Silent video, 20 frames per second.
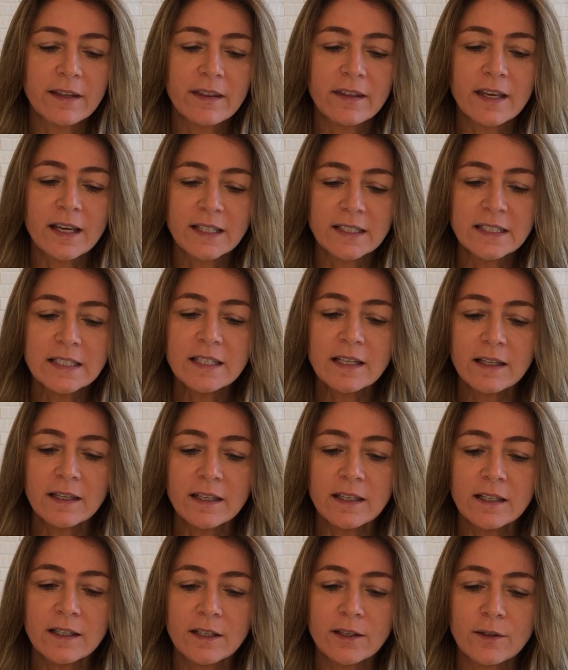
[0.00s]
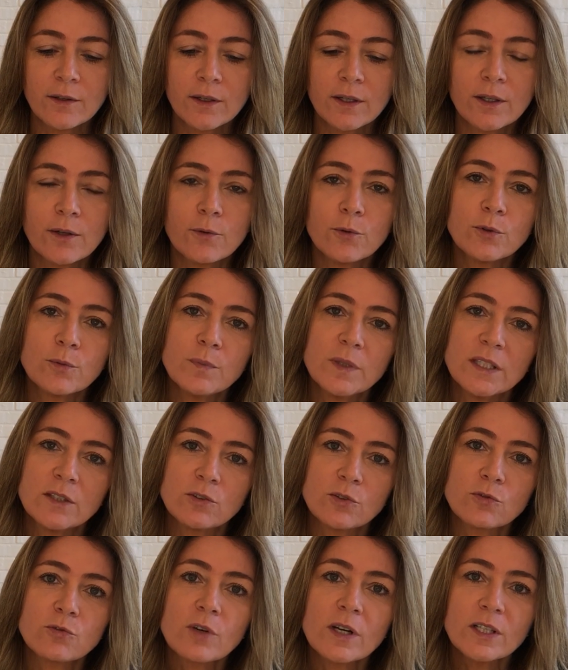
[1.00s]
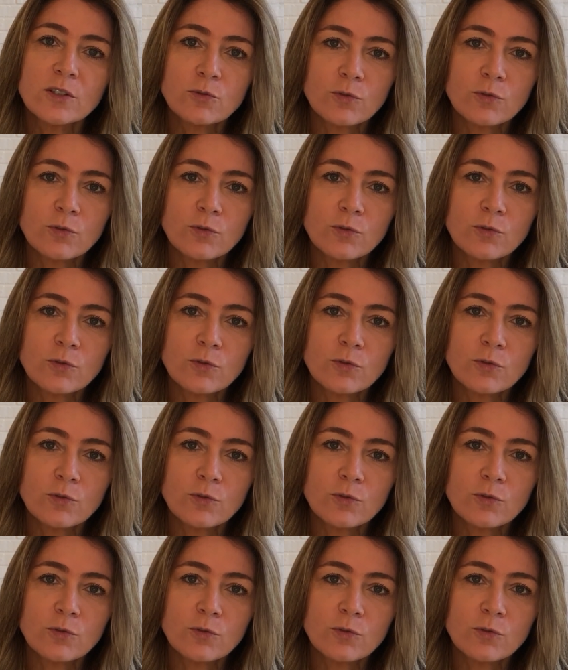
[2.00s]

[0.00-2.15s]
the idea here would be to try